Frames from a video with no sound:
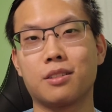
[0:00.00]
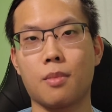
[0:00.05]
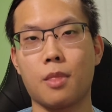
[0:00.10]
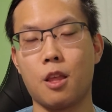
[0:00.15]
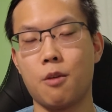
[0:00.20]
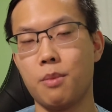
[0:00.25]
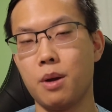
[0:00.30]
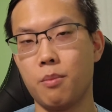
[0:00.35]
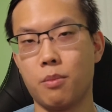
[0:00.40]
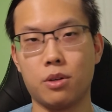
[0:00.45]
And
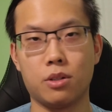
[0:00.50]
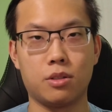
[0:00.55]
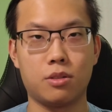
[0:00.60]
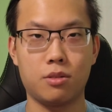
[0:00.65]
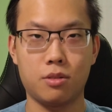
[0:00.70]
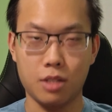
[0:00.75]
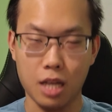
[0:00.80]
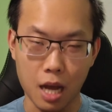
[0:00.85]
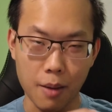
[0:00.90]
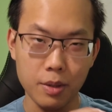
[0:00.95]
remember,
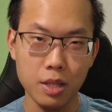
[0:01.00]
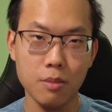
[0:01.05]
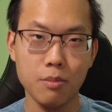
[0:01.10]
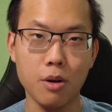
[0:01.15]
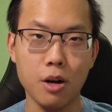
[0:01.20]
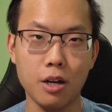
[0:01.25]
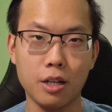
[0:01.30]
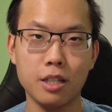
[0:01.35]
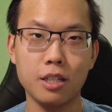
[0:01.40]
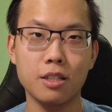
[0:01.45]
time in the
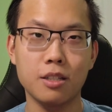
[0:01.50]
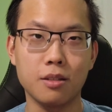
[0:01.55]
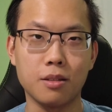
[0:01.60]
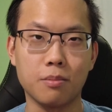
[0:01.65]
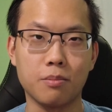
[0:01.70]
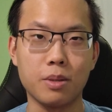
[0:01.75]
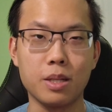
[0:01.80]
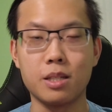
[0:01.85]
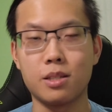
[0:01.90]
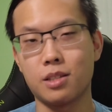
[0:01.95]

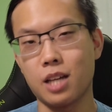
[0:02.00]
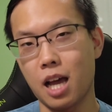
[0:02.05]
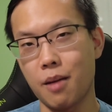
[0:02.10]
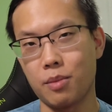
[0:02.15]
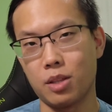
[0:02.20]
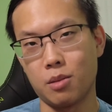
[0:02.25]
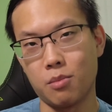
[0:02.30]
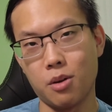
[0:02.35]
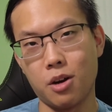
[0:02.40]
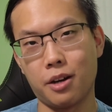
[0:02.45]
market beats time
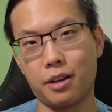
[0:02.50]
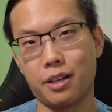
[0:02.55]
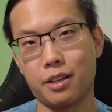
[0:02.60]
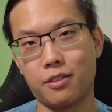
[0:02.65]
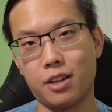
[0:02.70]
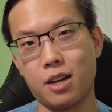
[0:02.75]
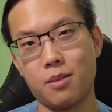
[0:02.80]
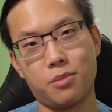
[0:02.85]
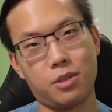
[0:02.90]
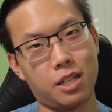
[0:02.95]
in the market,
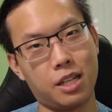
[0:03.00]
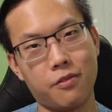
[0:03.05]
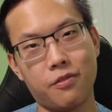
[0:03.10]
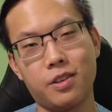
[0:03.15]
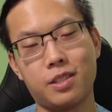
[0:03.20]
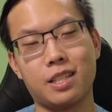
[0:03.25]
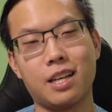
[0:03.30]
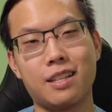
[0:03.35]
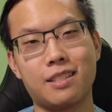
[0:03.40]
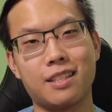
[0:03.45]
right? I'm going to
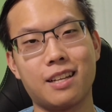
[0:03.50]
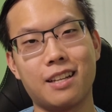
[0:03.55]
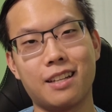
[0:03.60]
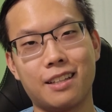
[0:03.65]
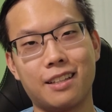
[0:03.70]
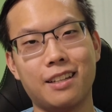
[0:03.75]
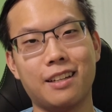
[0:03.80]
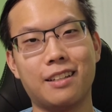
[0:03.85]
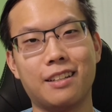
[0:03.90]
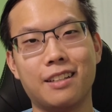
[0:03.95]
emphasize that
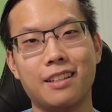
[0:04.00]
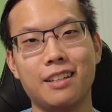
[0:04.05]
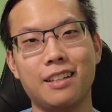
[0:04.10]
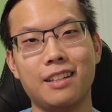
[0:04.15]
again.